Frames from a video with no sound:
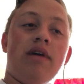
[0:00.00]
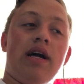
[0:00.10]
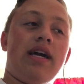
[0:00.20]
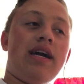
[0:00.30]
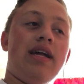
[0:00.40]

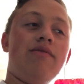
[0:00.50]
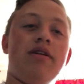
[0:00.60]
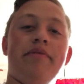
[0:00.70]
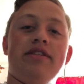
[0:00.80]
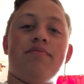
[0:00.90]
I kind of want
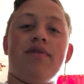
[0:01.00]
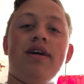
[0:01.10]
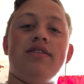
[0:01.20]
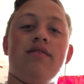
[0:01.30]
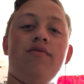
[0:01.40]
to be
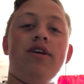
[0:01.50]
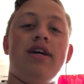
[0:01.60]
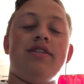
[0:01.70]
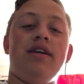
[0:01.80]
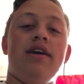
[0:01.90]
surprised on what
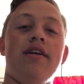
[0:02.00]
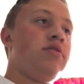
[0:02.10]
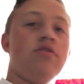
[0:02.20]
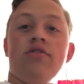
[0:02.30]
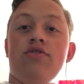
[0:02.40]
I see here.
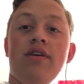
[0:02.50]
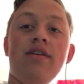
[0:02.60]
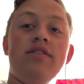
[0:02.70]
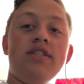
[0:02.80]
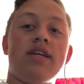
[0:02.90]
So the
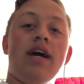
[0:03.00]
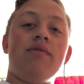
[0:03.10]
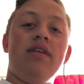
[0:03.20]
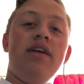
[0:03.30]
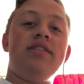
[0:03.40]
trailer just got
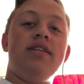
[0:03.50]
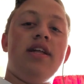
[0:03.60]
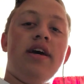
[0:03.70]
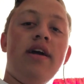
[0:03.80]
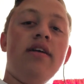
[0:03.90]
released
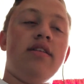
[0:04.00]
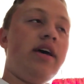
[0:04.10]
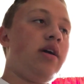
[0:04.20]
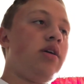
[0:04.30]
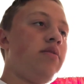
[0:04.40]
today,
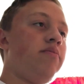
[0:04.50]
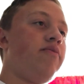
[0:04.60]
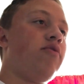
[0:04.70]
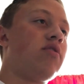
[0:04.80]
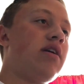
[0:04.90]
like
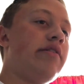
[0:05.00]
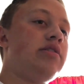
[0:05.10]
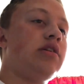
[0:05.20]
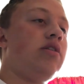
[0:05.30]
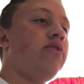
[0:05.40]
4
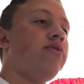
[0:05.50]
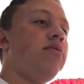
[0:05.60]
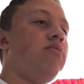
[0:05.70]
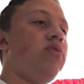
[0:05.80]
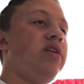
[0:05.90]
hours ago
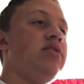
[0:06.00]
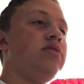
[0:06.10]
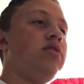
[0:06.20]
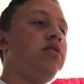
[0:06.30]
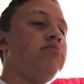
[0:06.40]
from what I
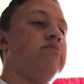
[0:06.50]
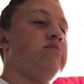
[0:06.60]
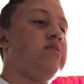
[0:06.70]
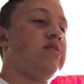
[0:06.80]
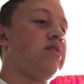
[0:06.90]
saw.
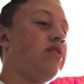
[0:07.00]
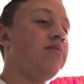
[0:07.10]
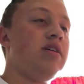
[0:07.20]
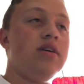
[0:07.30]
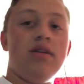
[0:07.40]
I don't
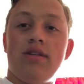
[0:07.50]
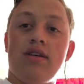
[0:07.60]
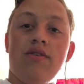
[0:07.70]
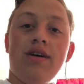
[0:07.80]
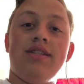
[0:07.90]
know.
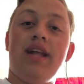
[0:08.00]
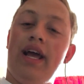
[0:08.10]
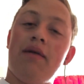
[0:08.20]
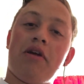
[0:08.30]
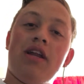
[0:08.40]
So
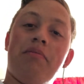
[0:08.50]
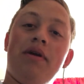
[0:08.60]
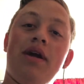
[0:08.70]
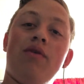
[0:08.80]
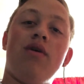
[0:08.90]
today I'm going to
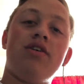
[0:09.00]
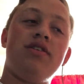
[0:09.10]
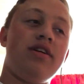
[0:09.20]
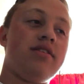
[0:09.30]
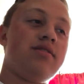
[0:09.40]
be
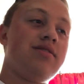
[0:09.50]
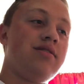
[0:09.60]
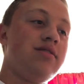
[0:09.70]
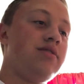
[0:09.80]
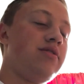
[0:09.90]
watching this.
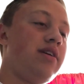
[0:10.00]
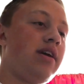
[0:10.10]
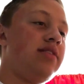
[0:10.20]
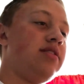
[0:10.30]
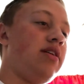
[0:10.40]
So I
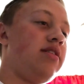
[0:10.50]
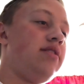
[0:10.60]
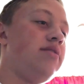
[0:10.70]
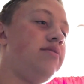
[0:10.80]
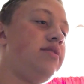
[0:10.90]
can tell the